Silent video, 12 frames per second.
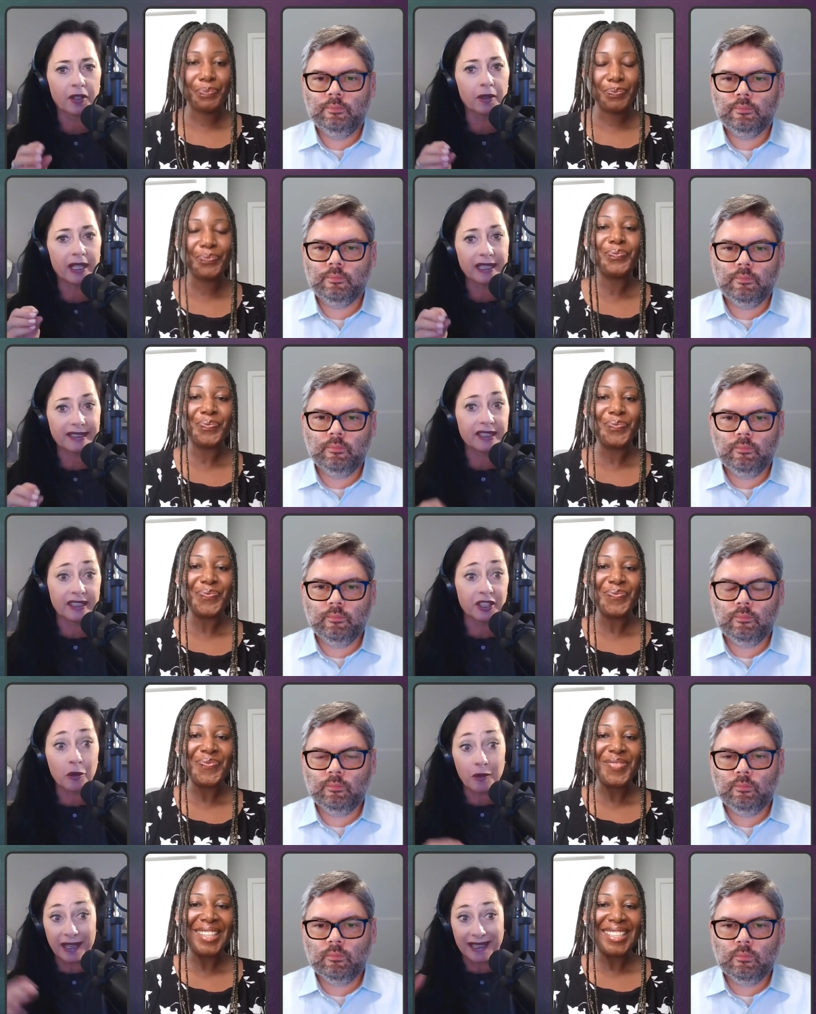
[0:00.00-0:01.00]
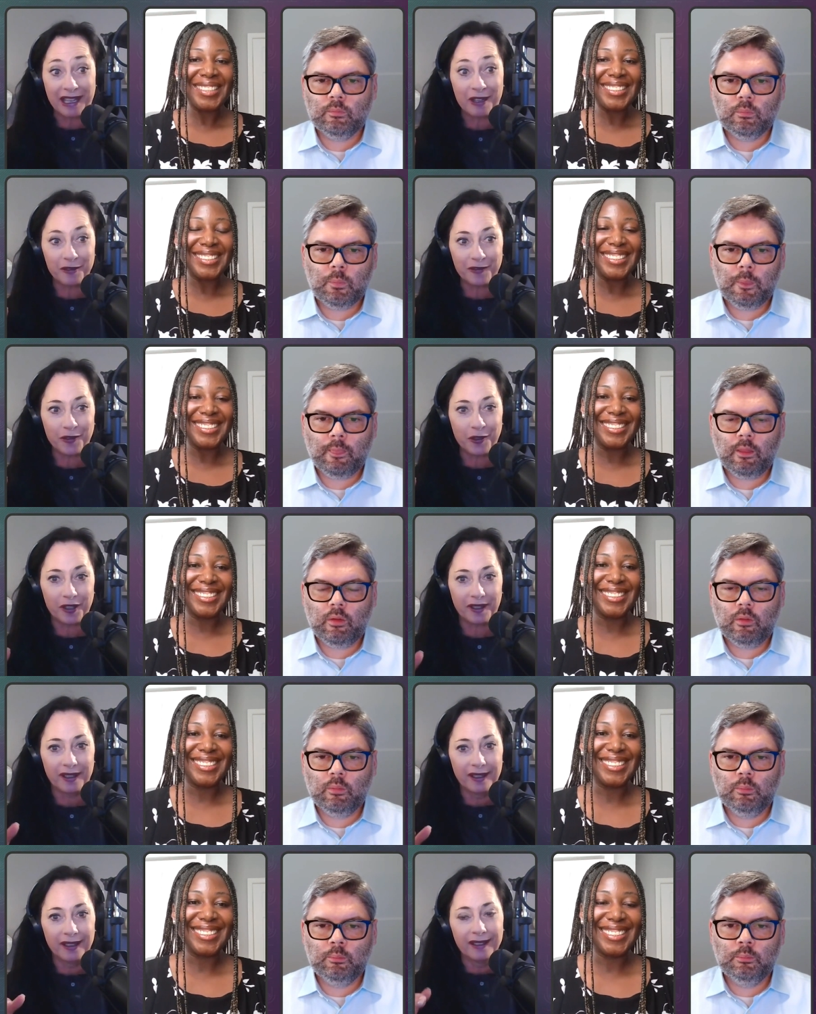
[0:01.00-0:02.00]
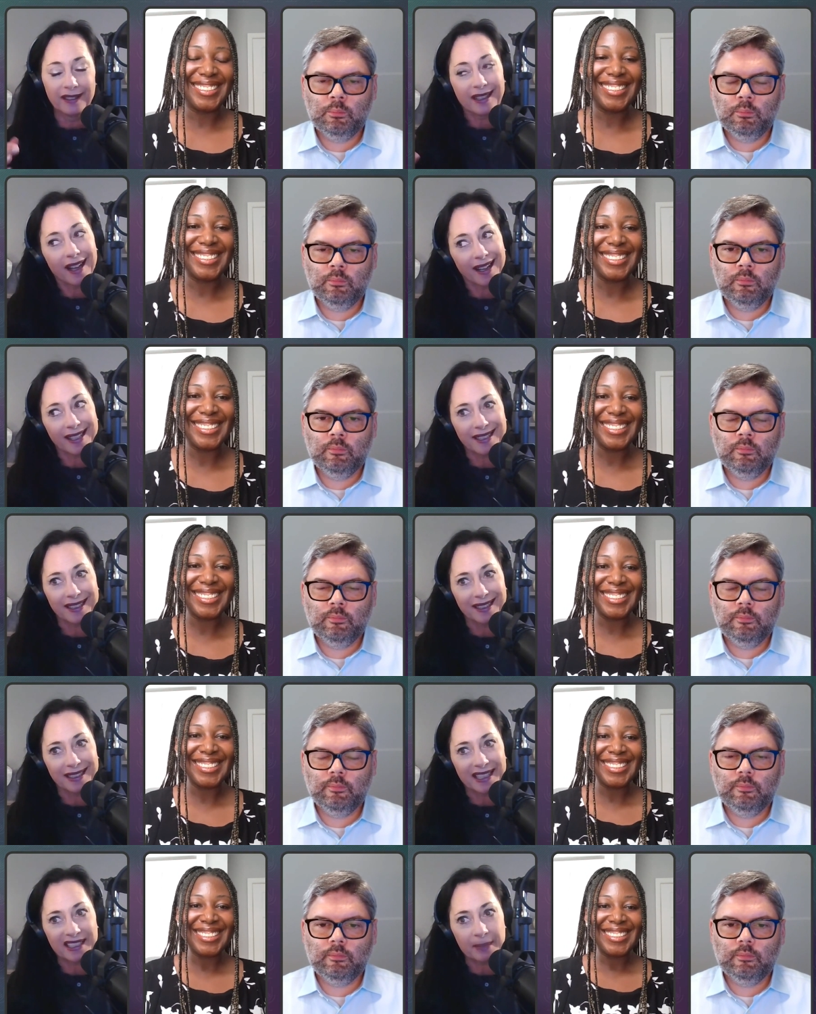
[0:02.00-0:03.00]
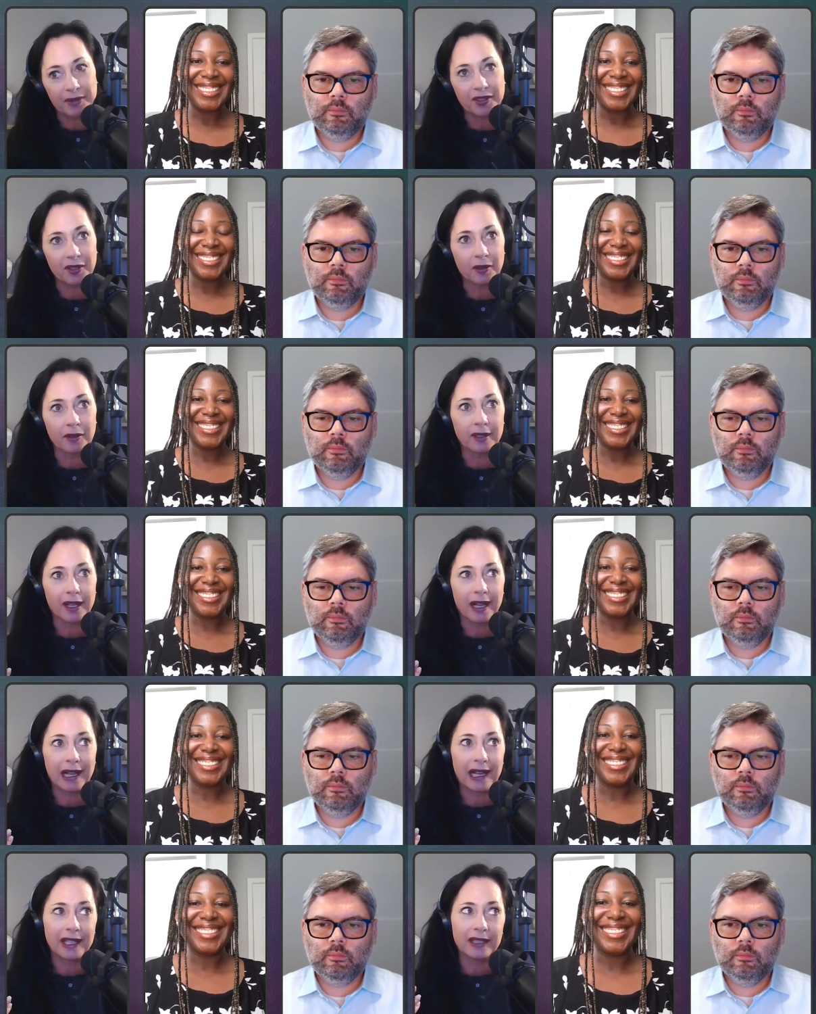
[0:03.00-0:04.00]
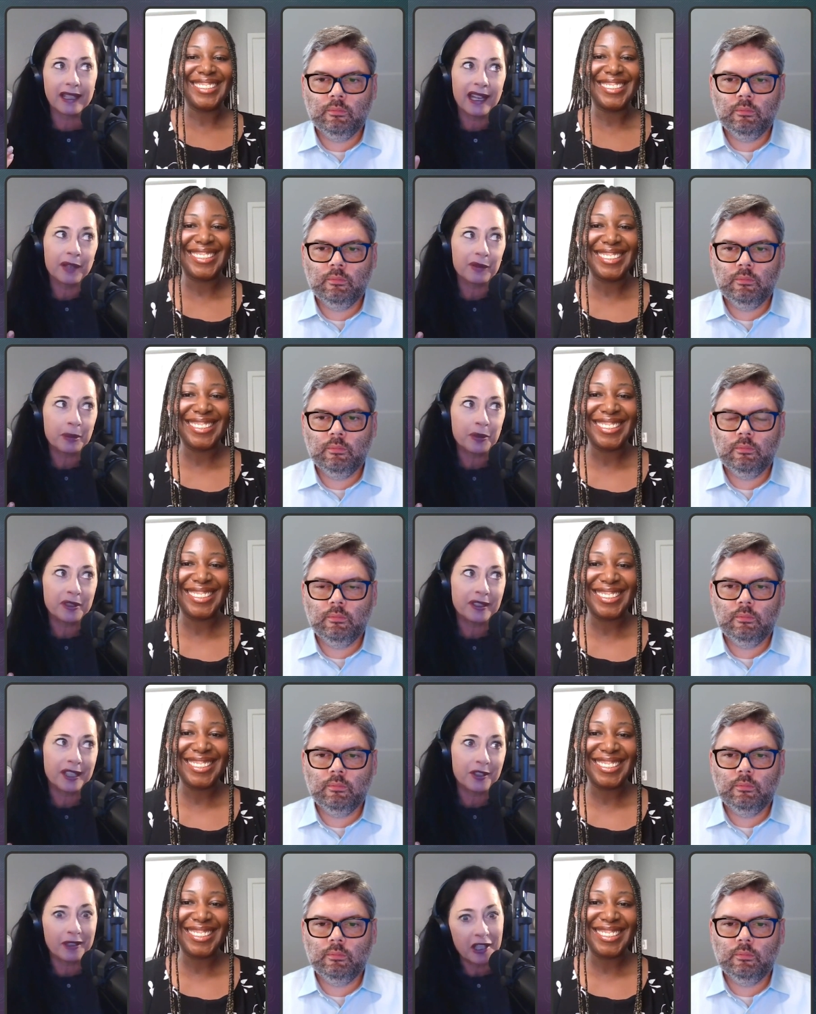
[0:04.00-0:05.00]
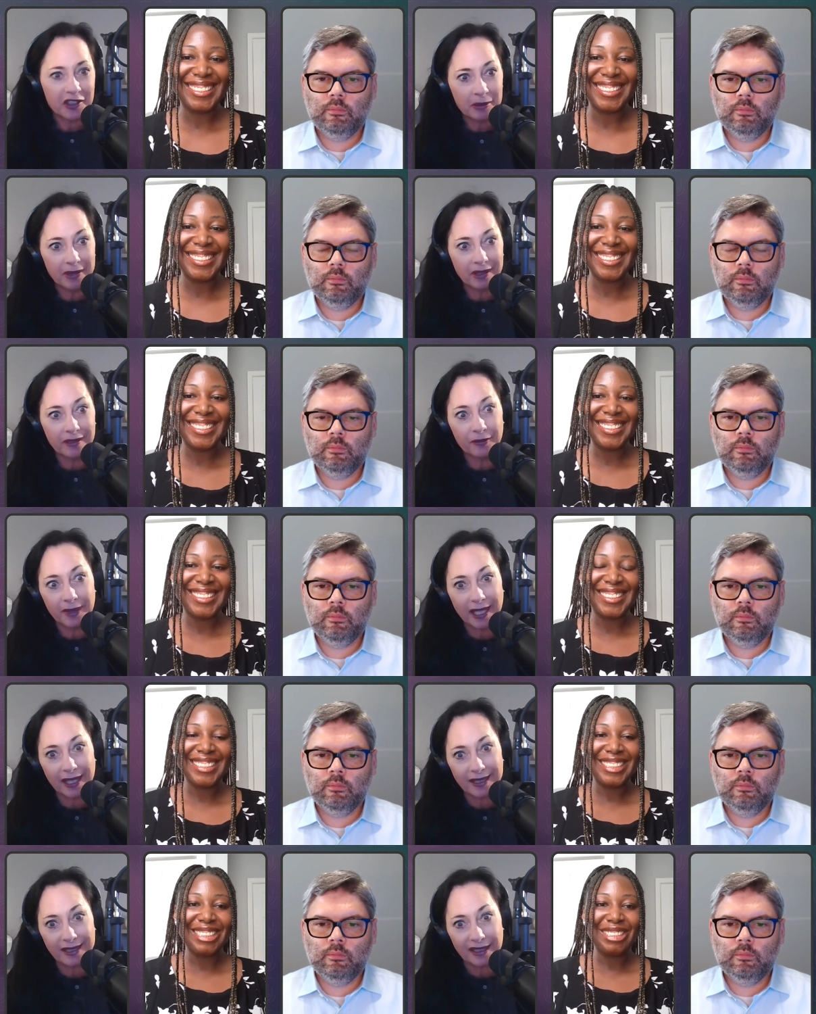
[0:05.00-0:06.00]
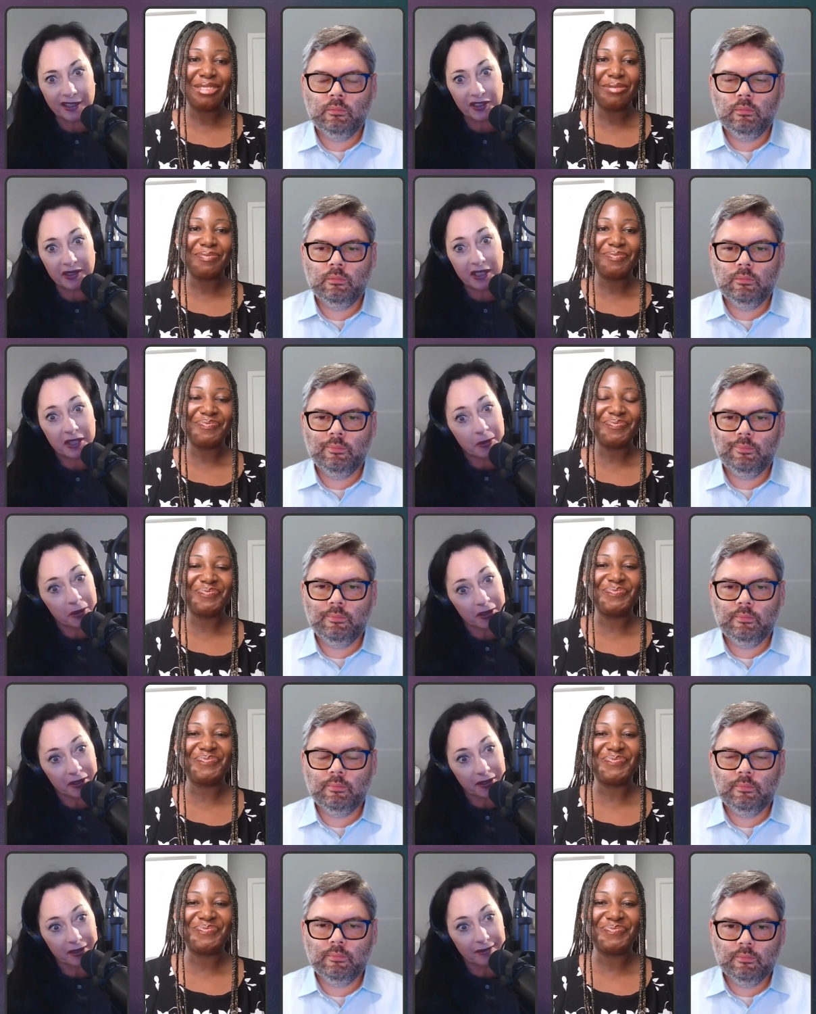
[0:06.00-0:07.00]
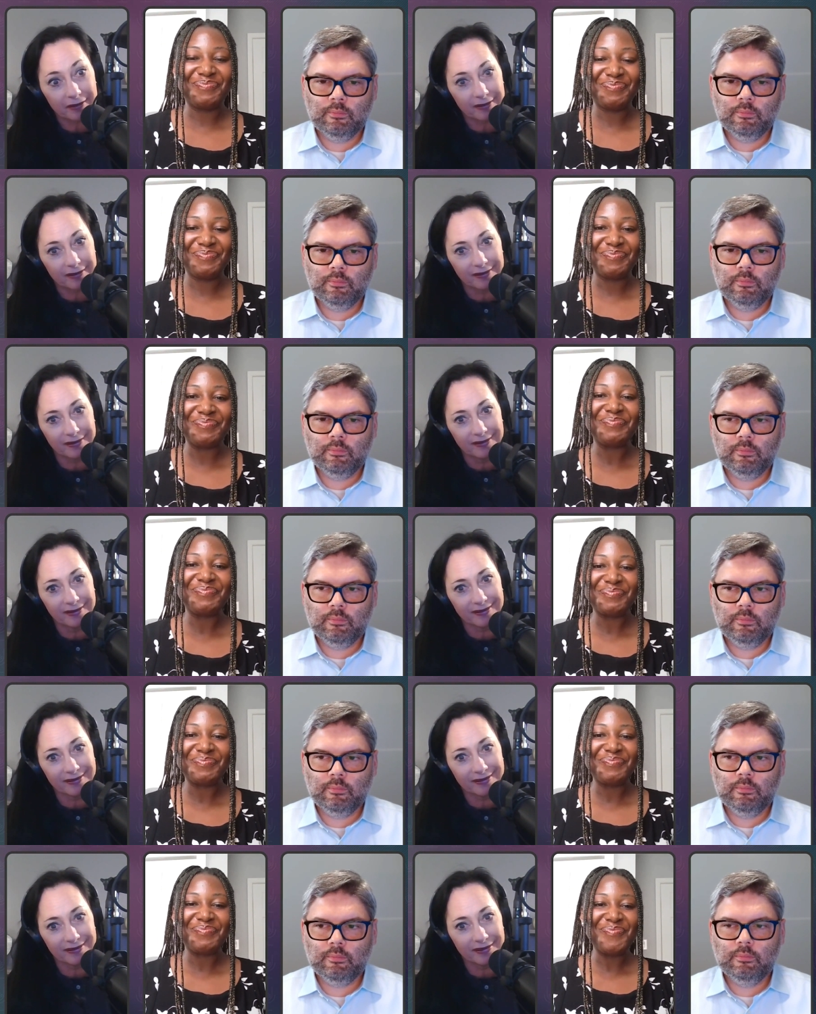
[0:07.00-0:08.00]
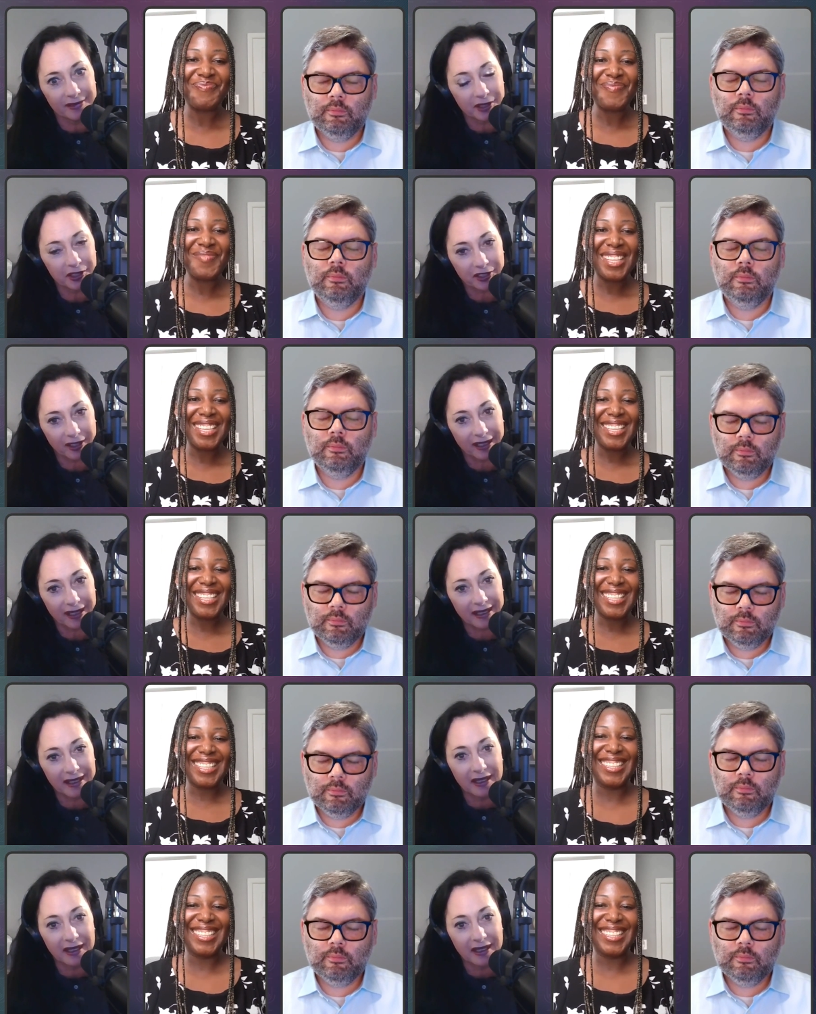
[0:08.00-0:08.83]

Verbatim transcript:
Speaker 1: you it, you don't account for like I said the last episode you can't really put together a healthy meal from a gas station. I suppose you could, could try,